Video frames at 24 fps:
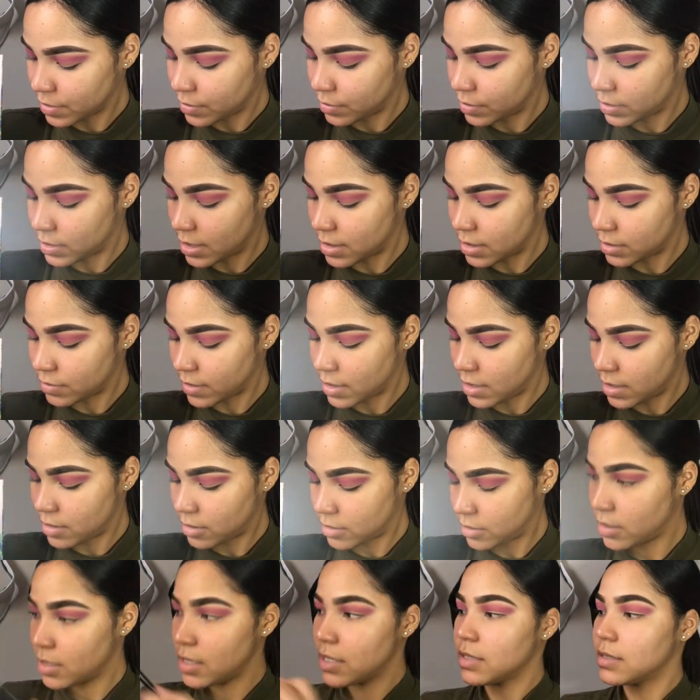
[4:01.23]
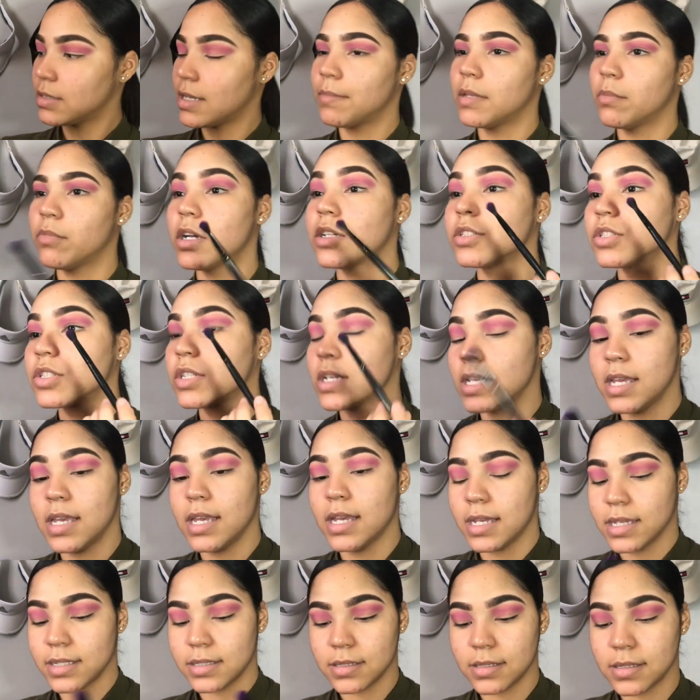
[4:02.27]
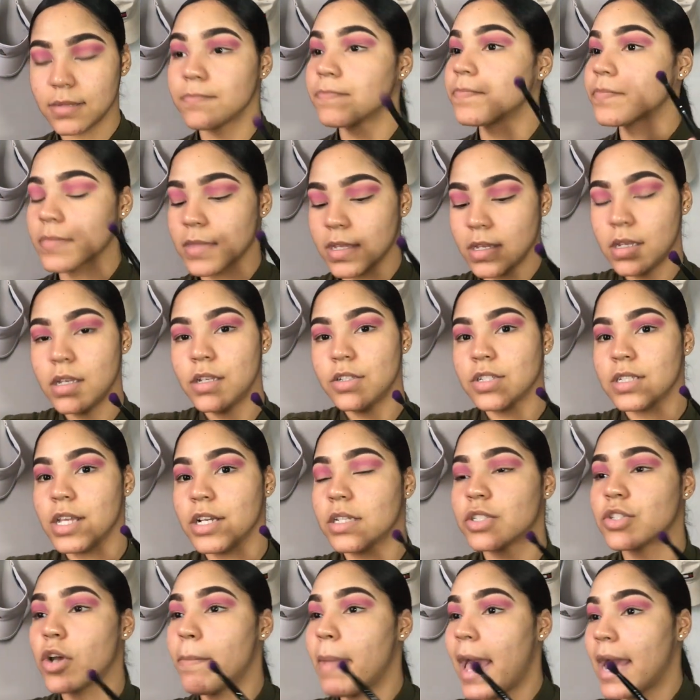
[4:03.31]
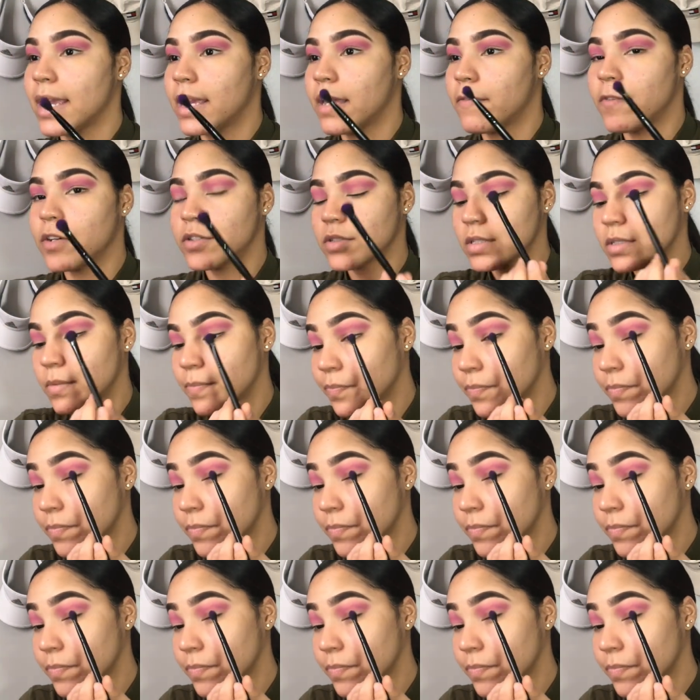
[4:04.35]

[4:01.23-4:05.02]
Take this right here, grab the brush, and just like start packing it first.